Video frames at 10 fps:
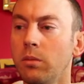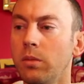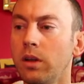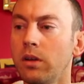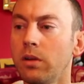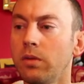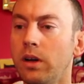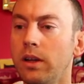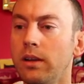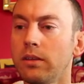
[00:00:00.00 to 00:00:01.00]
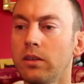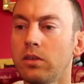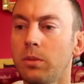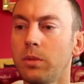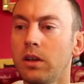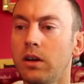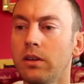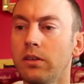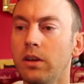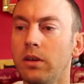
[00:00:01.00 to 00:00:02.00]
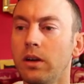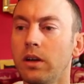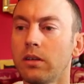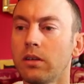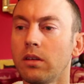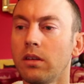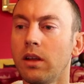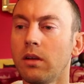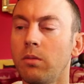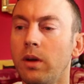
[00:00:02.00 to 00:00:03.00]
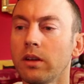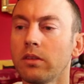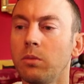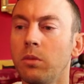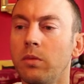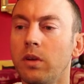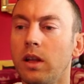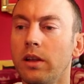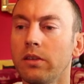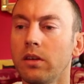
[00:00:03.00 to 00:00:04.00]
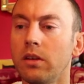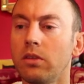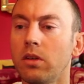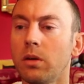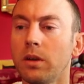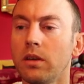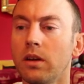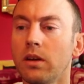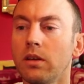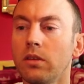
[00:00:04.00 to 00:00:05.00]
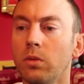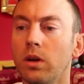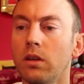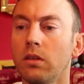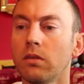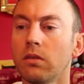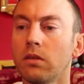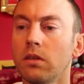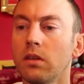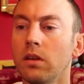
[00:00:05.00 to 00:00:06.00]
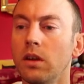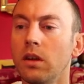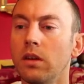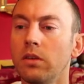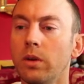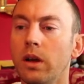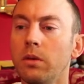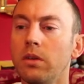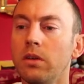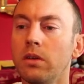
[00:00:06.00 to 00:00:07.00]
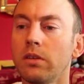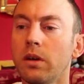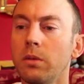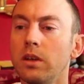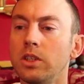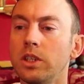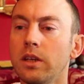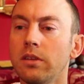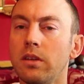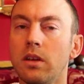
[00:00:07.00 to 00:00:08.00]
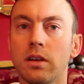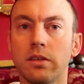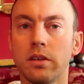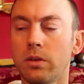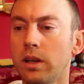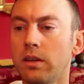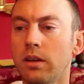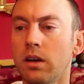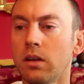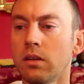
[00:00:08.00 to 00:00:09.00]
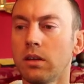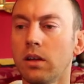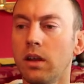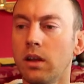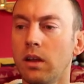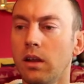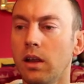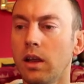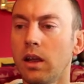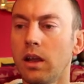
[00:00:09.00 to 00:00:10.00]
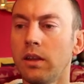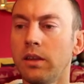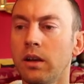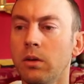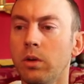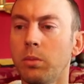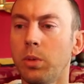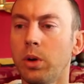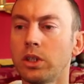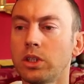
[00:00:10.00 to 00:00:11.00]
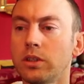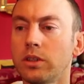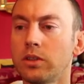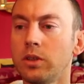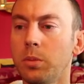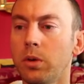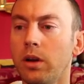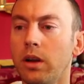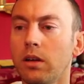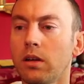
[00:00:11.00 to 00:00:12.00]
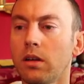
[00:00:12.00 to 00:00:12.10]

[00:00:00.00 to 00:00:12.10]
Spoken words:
But you'll find as I drop the RC rate, that maximum velocity is dropping down as well. What I would do is I would adjust the RC rate down, and then I would push the super rate